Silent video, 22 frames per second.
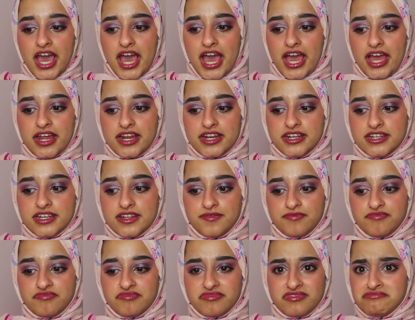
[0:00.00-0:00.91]
And
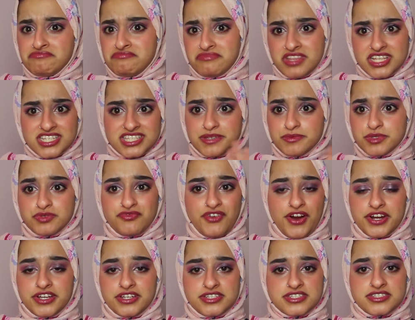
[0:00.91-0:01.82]
this seems
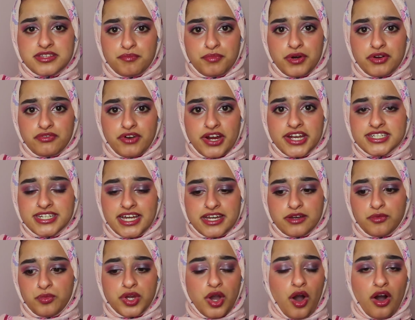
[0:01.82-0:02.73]
very simple, right?
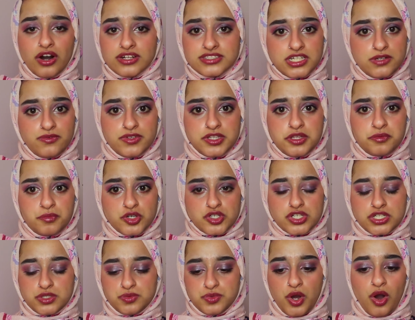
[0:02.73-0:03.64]
Like we all deal with
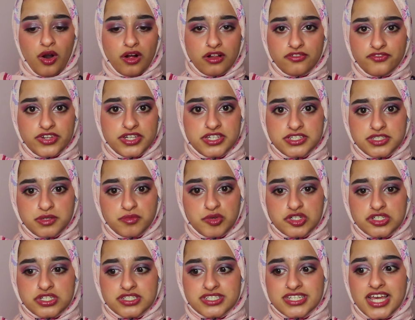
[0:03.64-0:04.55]
emotions, we all feel these
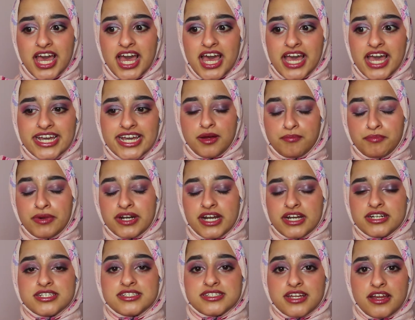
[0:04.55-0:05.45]
emotions,
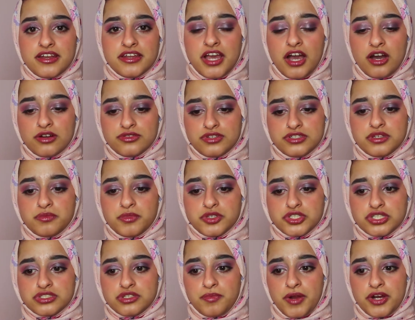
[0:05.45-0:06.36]
but understanding how these
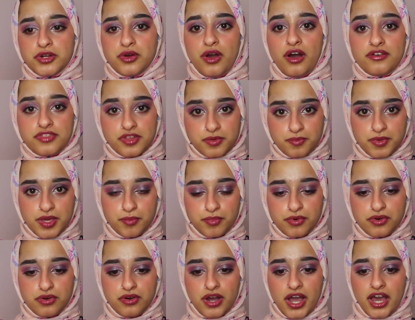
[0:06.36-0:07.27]
emotions apply to other
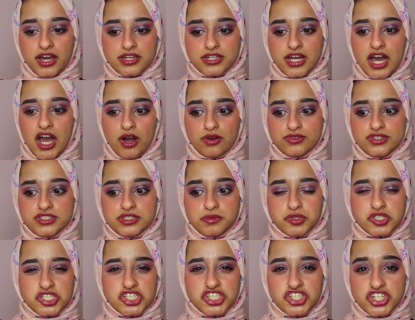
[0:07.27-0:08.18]
people and how these
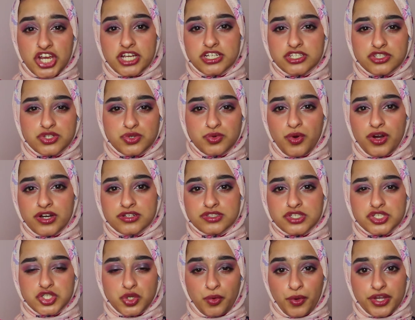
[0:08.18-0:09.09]
emotions change through a
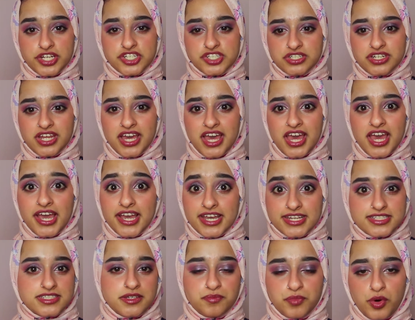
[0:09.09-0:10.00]
situation
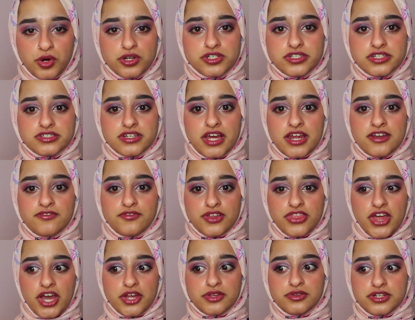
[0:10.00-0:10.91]
is important. And
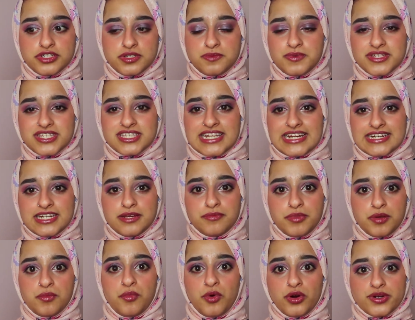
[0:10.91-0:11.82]
for that, you need to be slightly
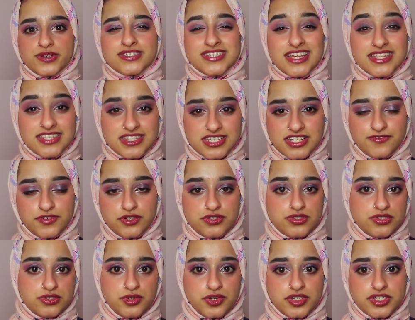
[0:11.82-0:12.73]
bit more sensitive to the
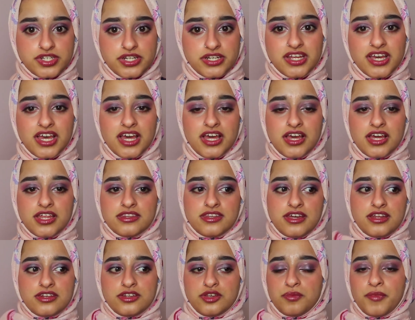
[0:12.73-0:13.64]
situation
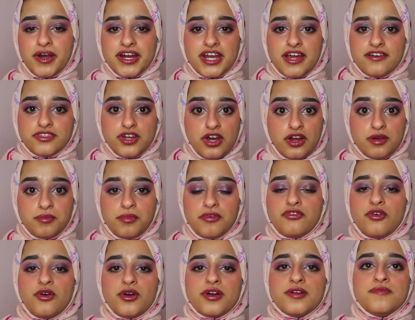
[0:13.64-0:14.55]
than you might have thought
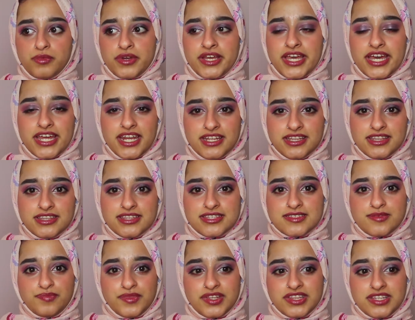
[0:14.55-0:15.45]
before. Getting
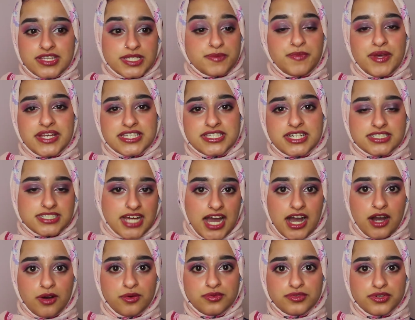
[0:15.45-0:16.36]
something this basic
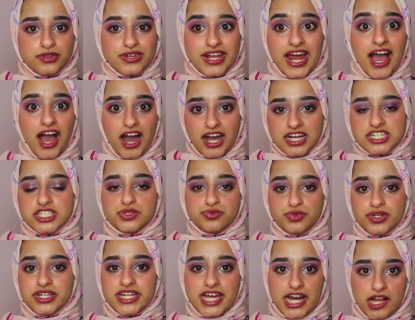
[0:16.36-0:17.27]
down could
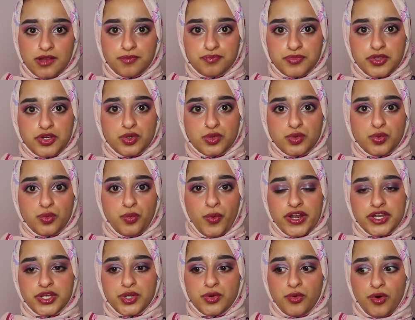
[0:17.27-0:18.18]
actually really help you
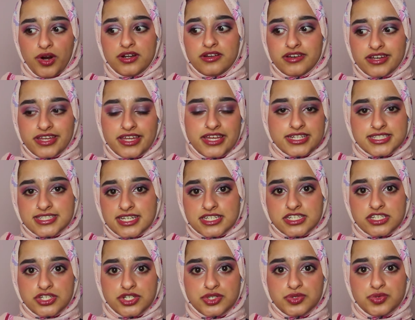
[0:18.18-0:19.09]
when you are looking at
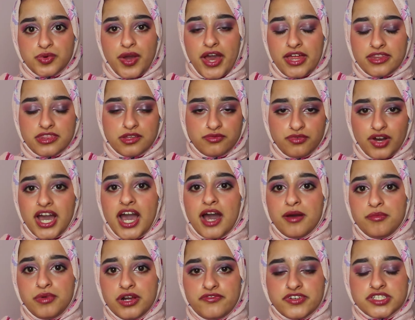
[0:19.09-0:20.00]
section 2 and the
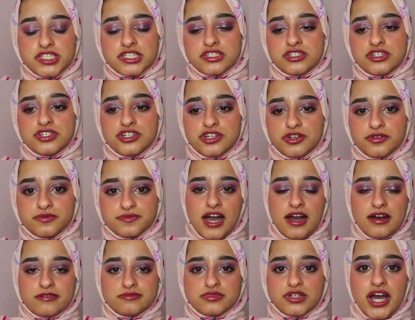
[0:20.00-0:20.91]
vocabulary for section 2.
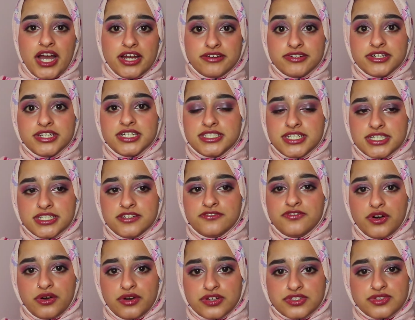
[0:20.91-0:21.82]
So I really did
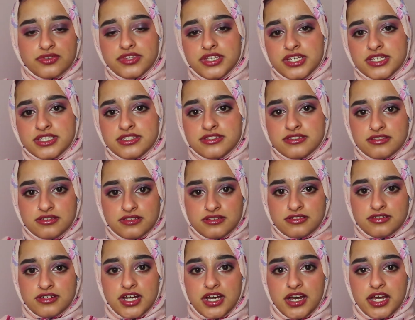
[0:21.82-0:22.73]
focus on these
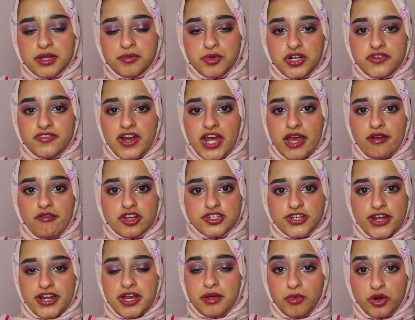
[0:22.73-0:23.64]
emotive
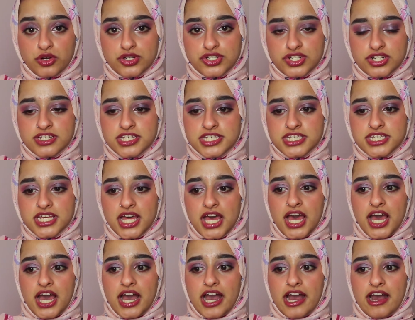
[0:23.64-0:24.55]
language and emotions,
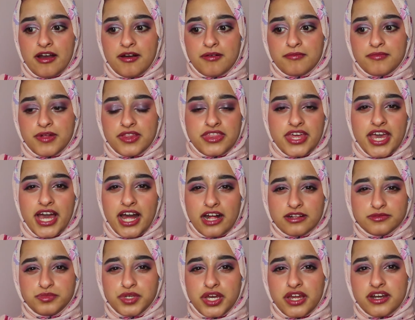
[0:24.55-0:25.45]
and they
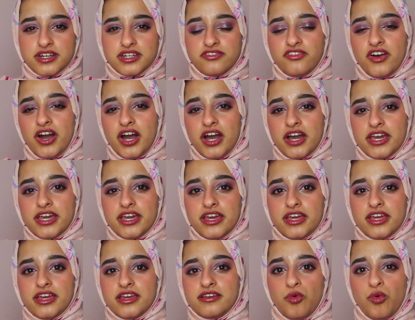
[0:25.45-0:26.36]
help me
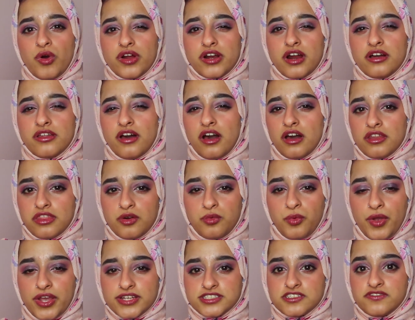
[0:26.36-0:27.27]
identify what are other
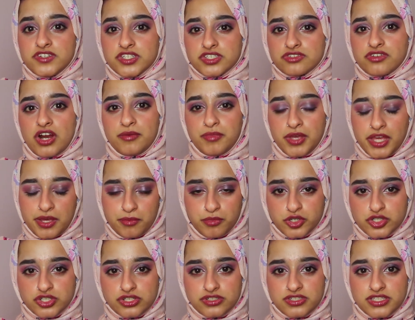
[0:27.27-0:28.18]
ways of describing
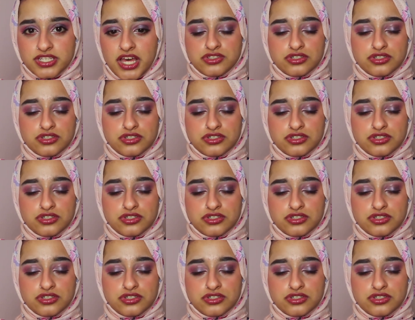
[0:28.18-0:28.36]
emotions.